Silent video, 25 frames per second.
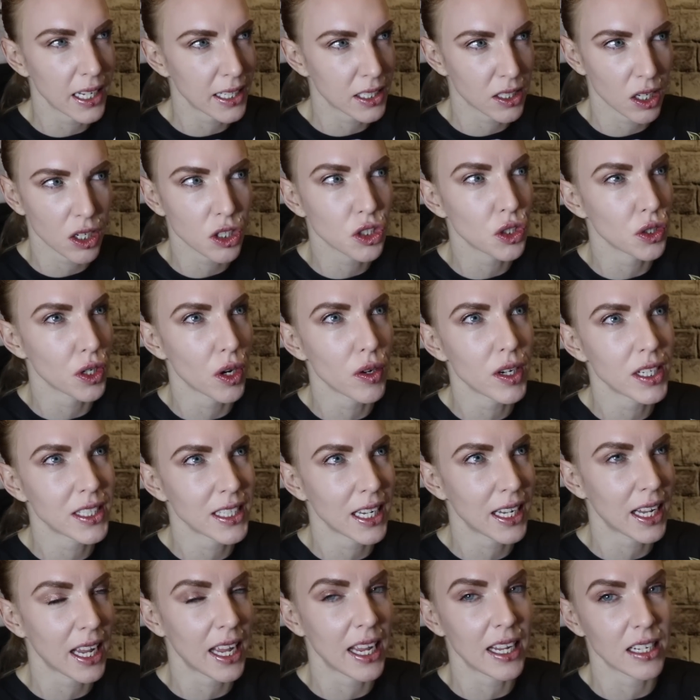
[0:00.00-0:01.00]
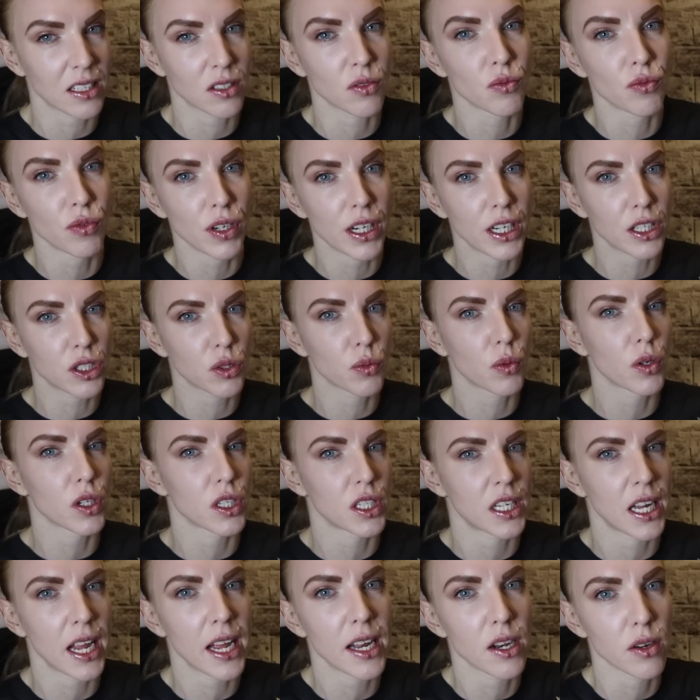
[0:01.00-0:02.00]
It should only take a hit really
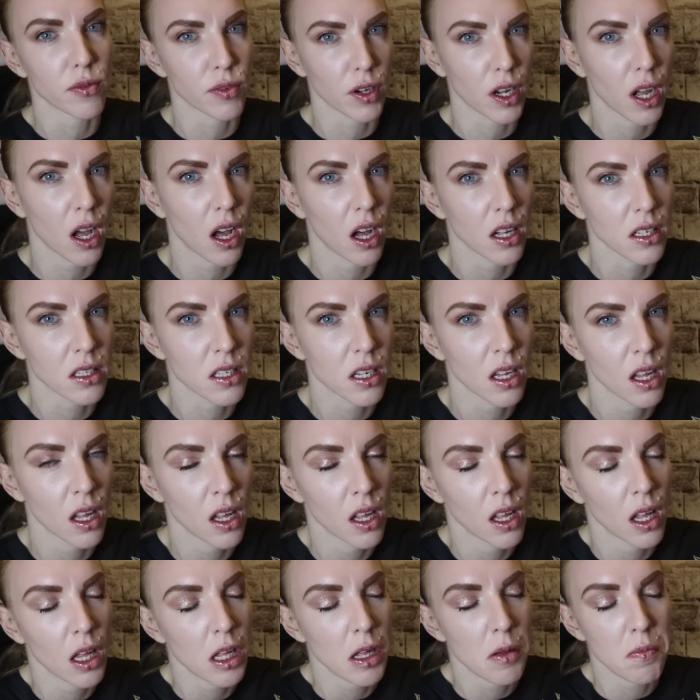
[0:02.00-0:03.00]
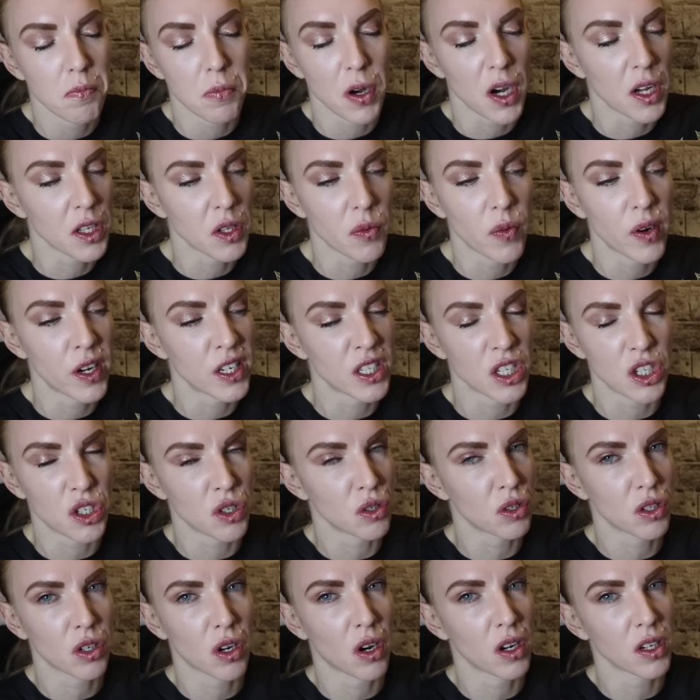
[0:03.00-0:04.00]
towards the end of a cut but otherwise it
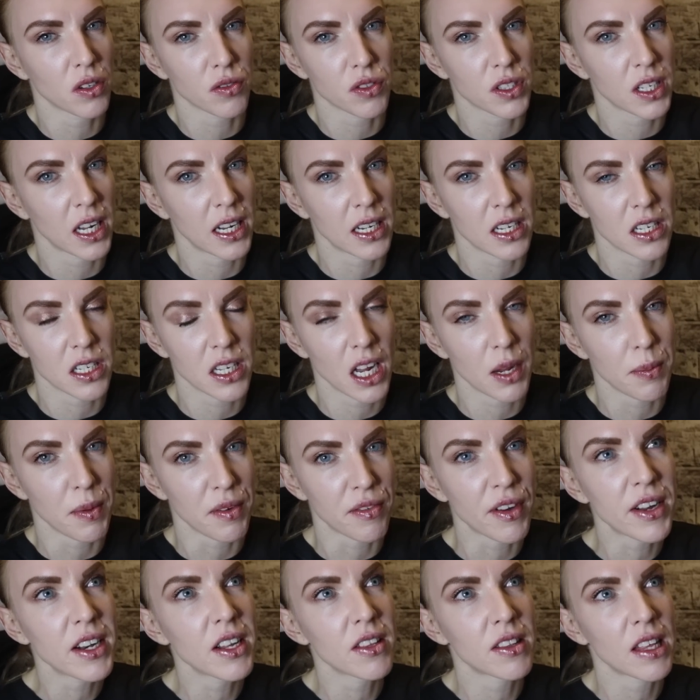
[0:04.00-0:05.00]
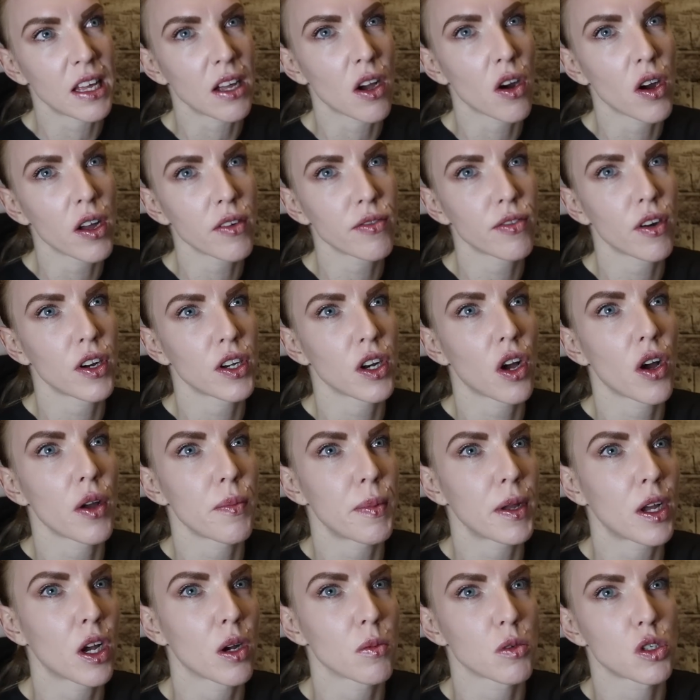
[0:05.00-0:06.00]
should kind of stay the same. If anything, I find I
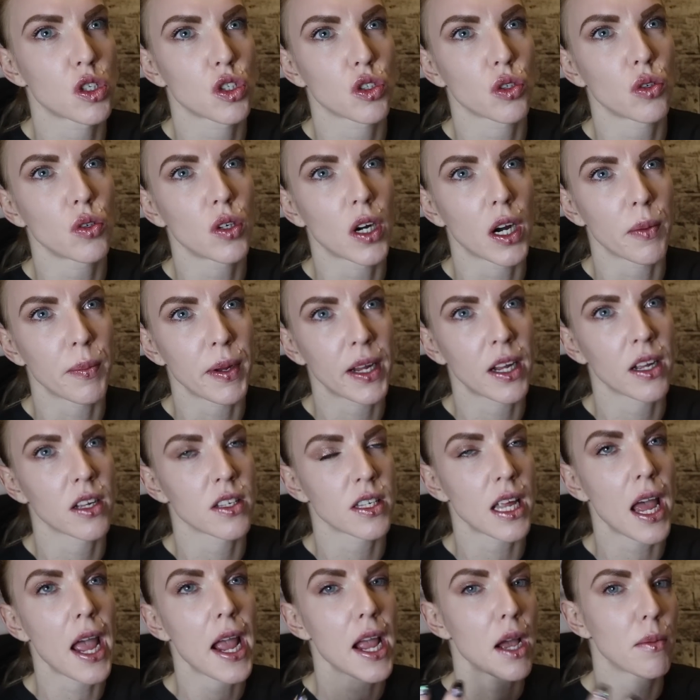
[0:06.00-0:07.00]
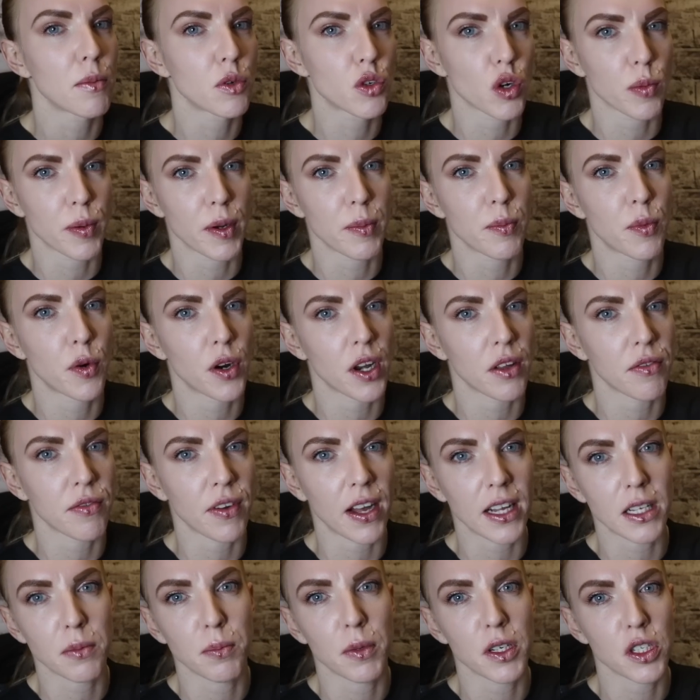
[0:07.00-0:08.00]
become stronger because A, I'm dropping body
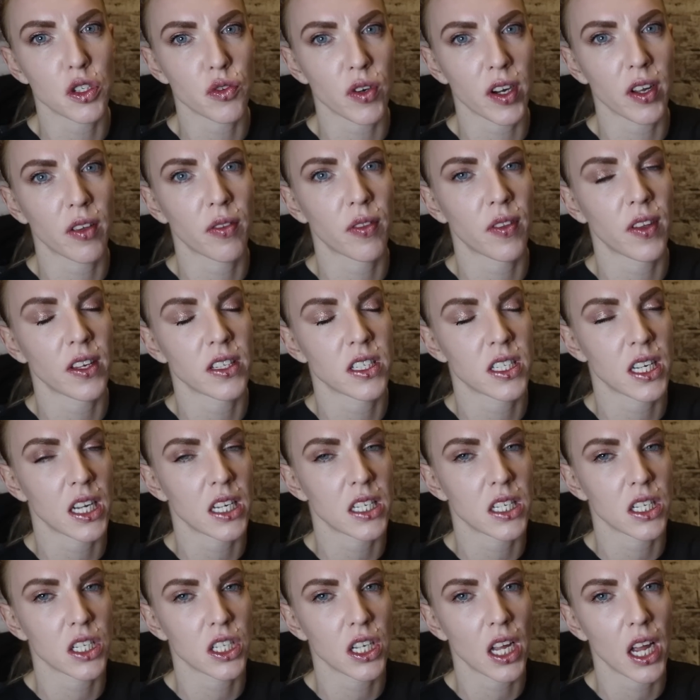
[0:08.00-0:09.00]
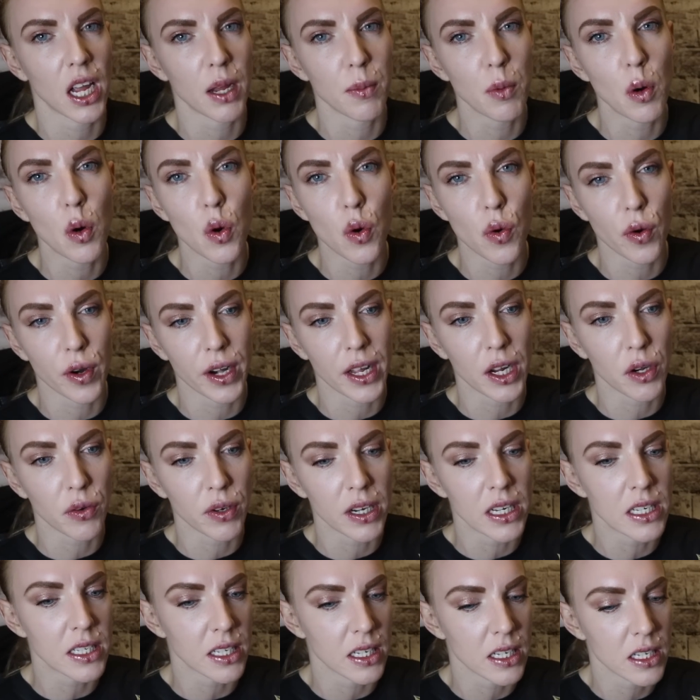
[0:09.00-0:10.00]
fat, my strength stays the same or it
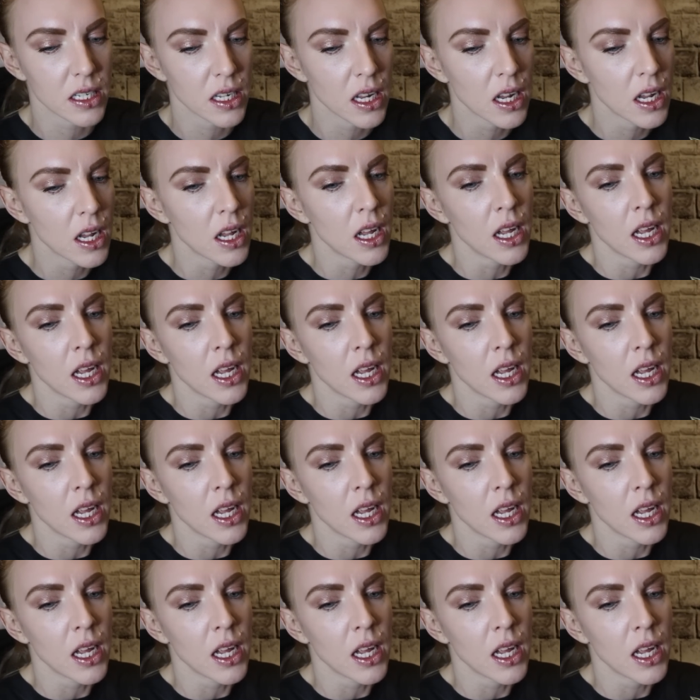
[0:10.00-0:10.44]
increases,